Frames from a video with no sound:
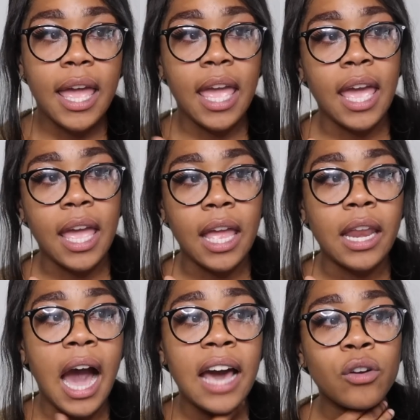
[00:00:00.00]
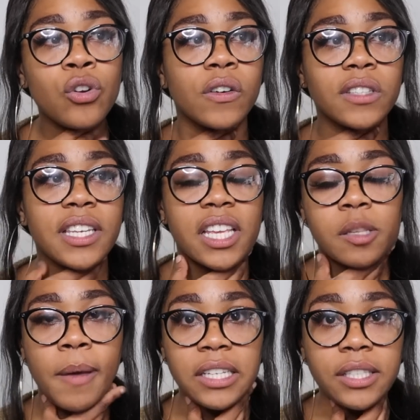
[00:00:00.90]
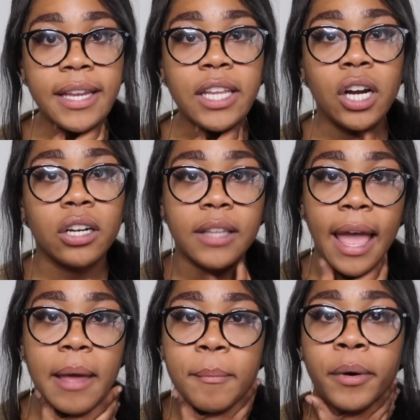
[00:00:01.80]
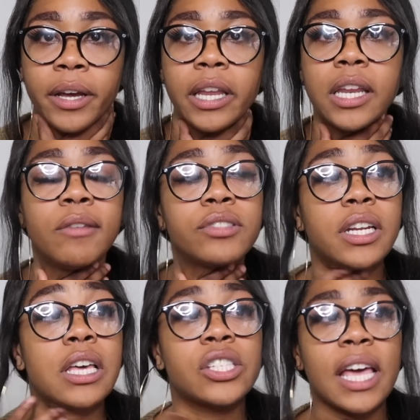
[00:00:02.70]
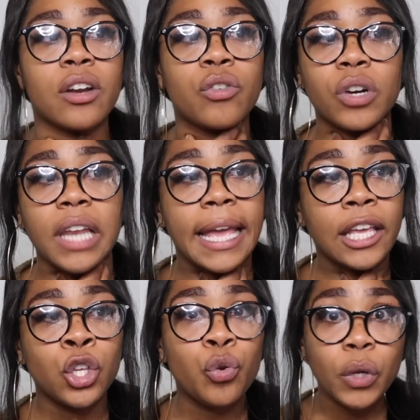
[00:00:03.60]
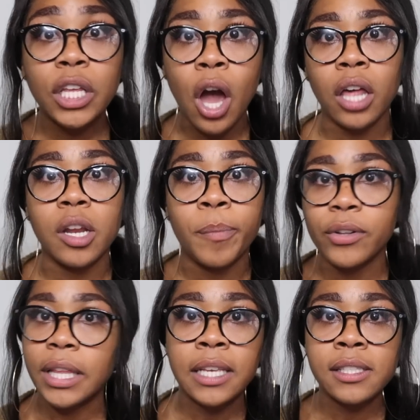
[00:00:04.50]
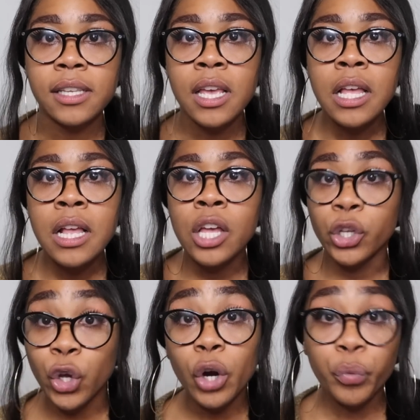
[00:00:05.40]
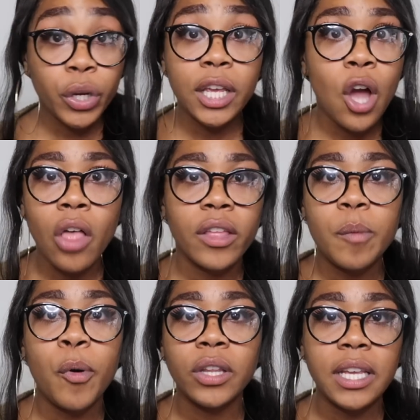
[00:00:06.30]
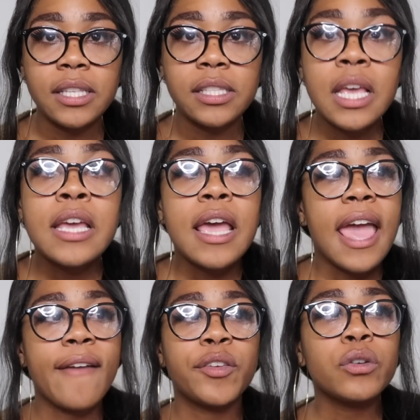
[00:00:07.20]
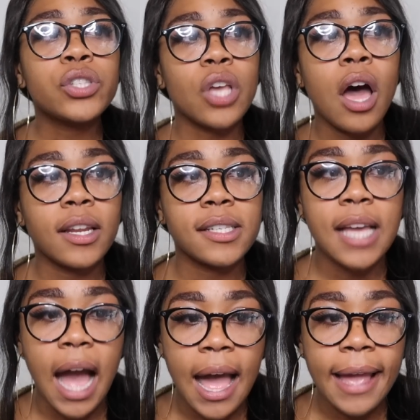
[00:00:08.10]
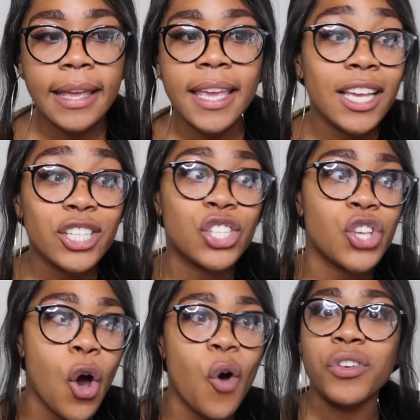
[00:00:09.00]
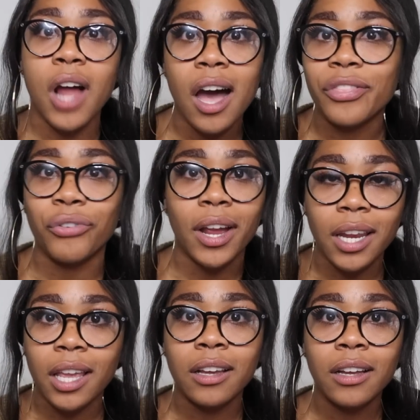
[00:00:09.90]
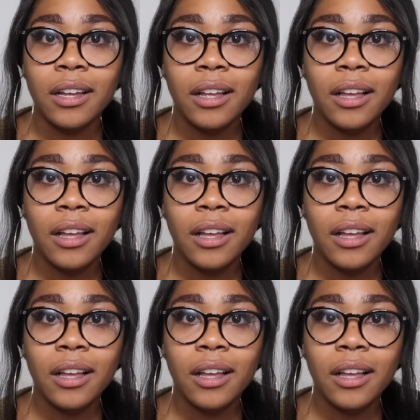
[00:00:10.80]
and I don't know if the dispatch lady heard that, but he was on the other side of the door like, you really calling the police? You're really calling the police? If you saw this guy, he is so non-threatening.